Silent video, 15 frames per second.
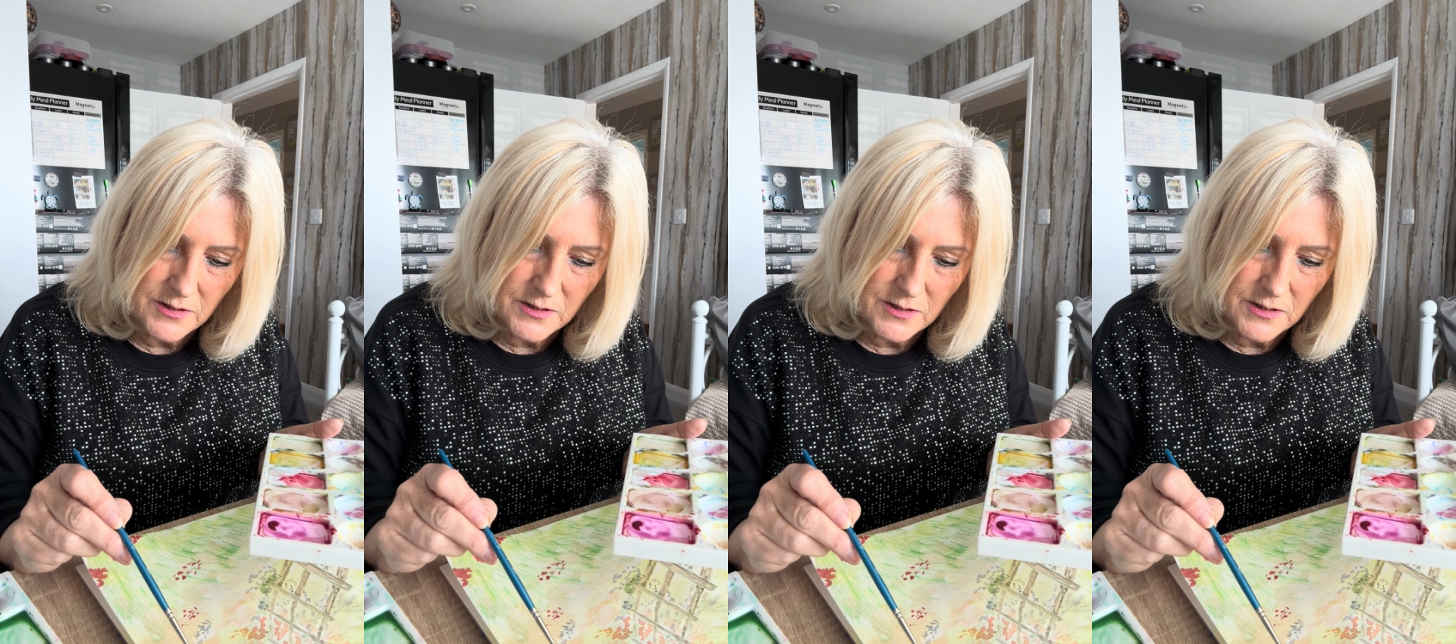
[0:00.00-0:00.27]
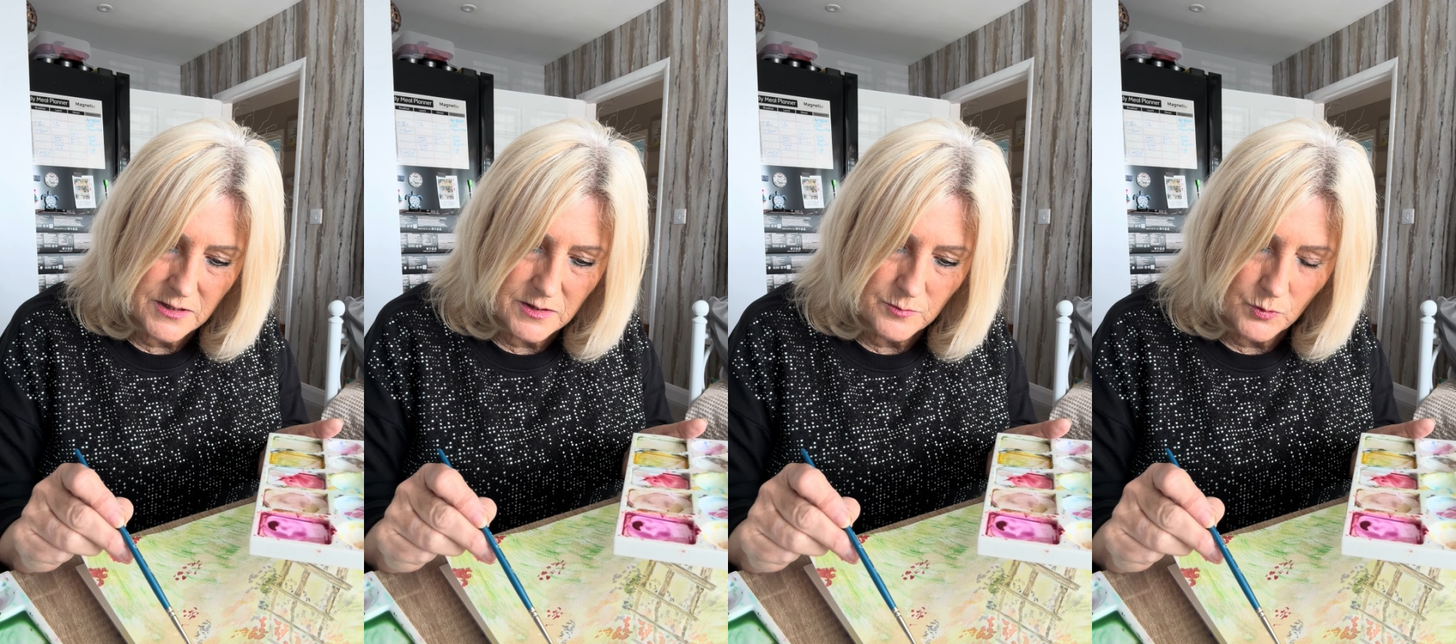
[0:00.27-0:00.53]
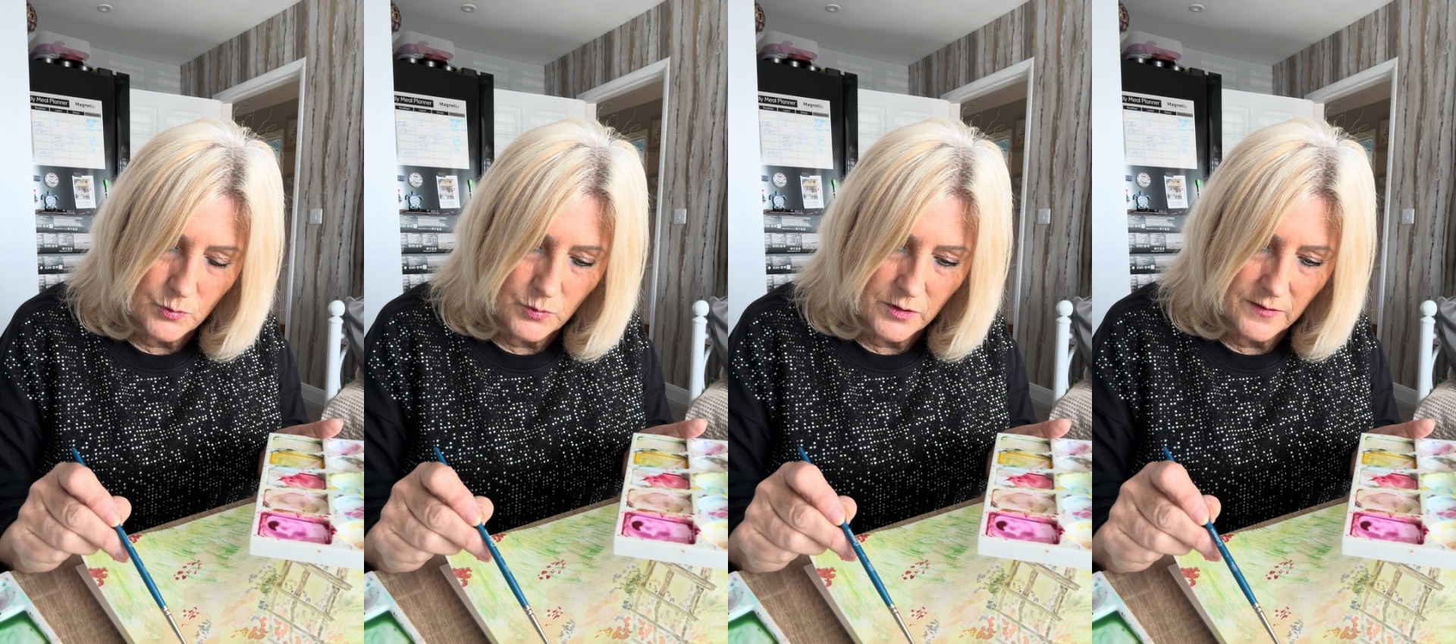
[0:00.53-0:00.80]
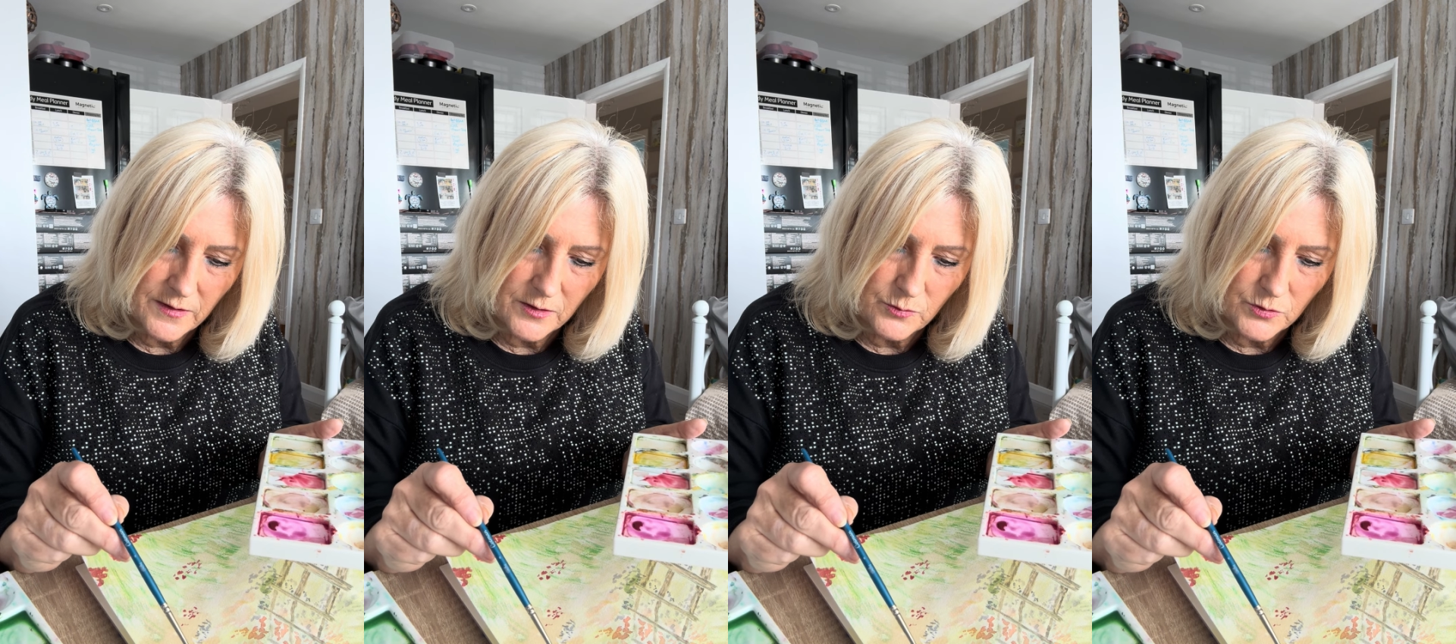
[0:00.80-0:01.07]
the smaller
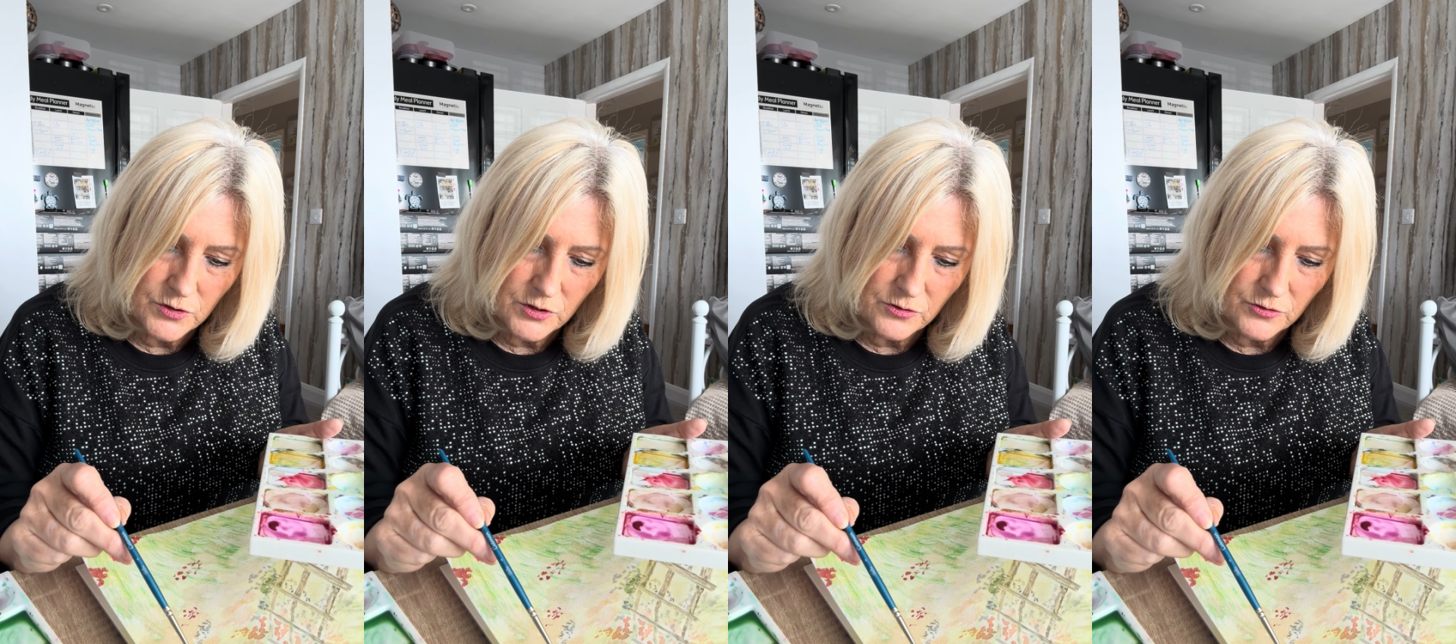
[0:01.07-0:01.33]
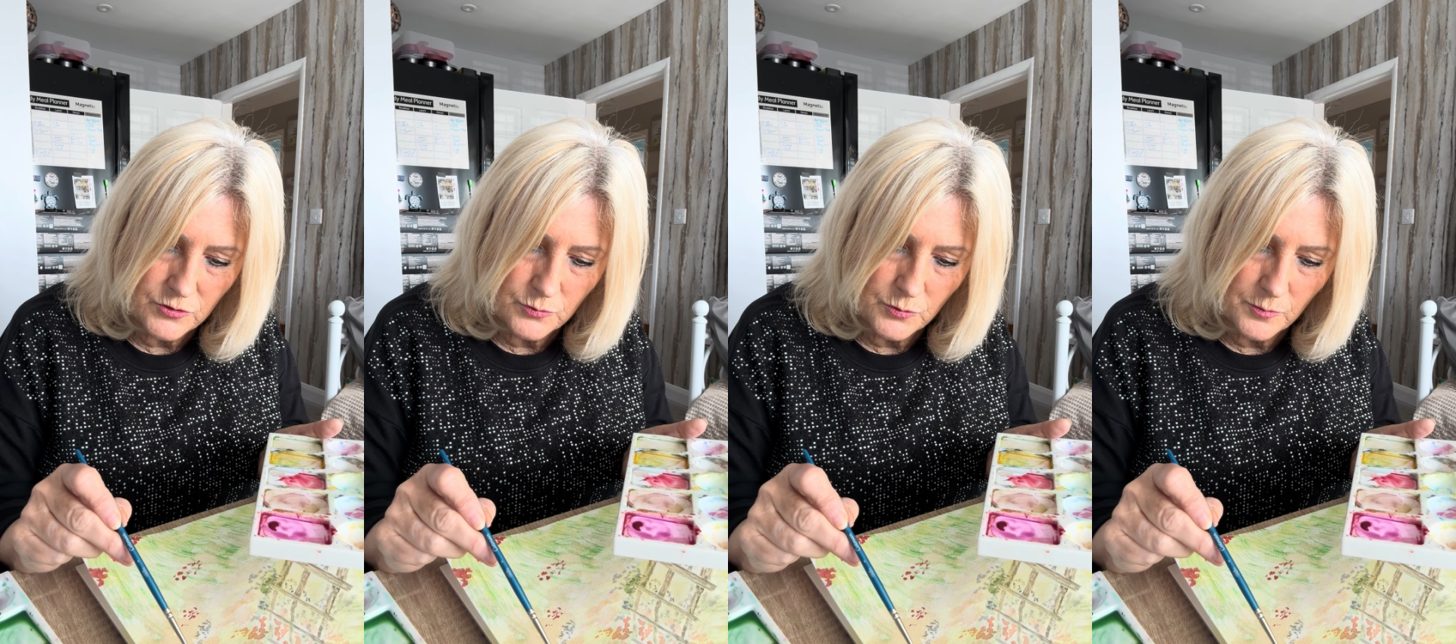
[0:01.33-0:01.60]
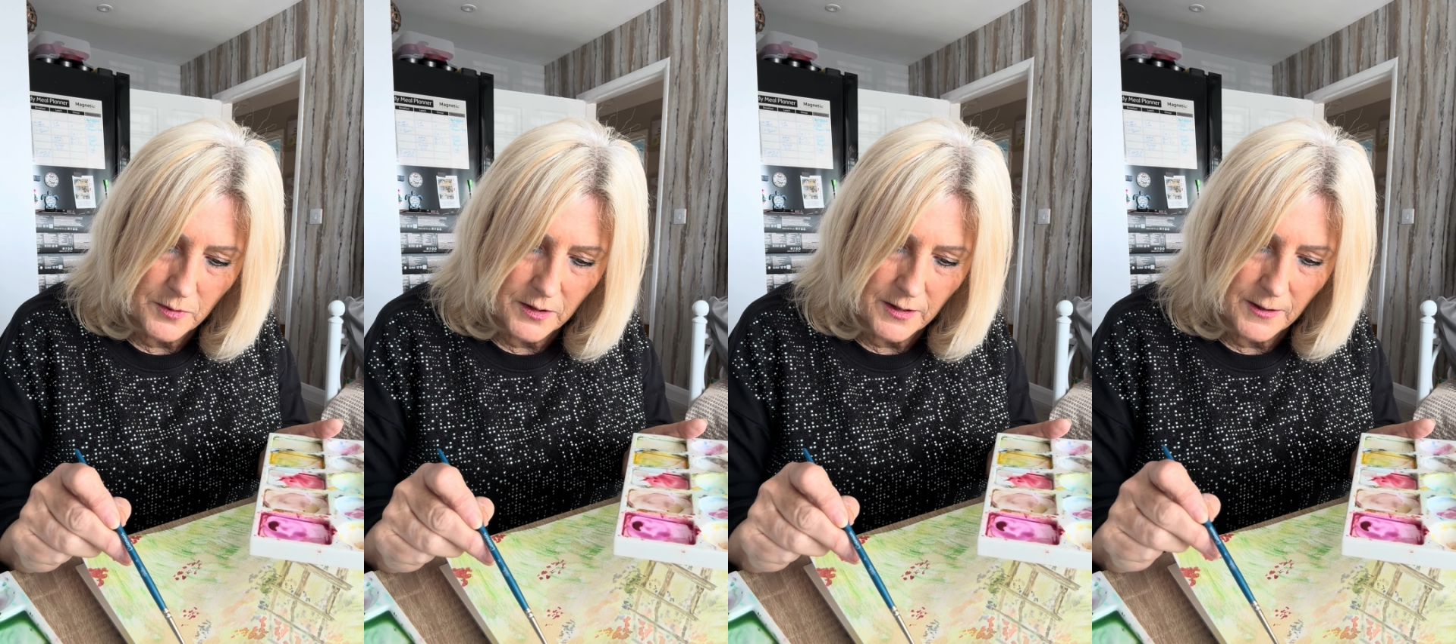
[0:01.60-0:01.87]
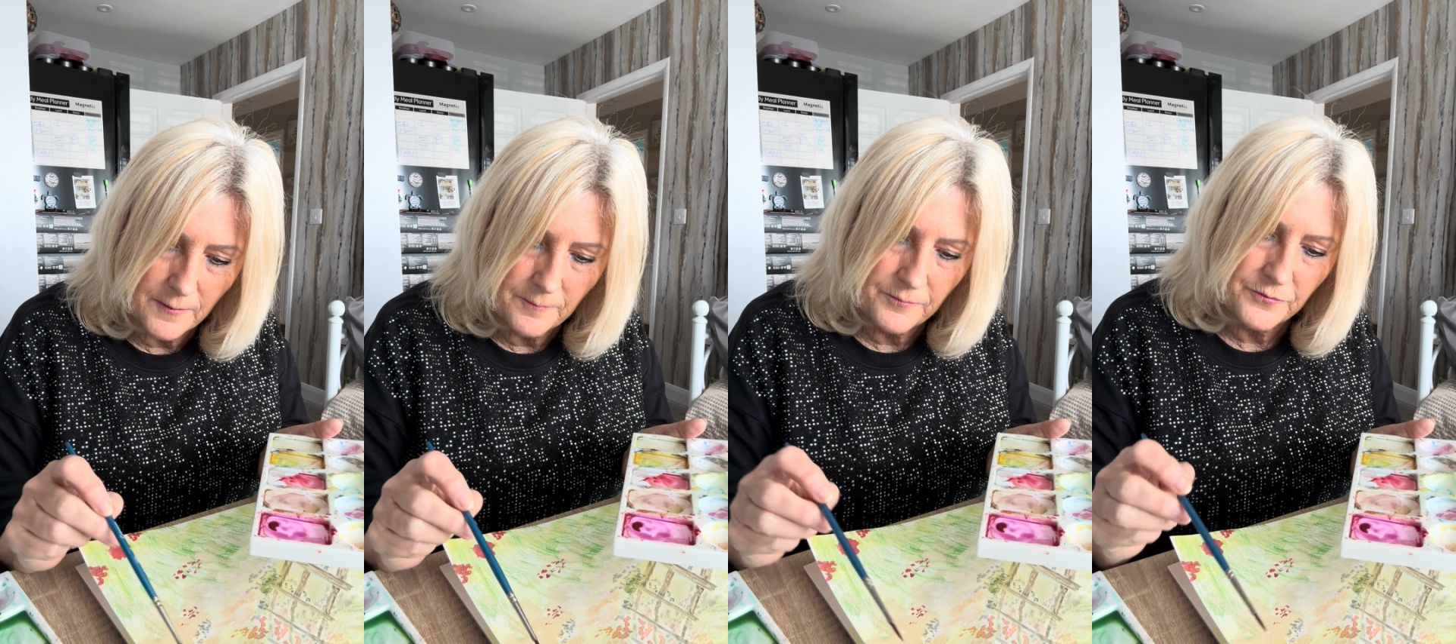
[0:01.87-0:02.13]
the little dots will be.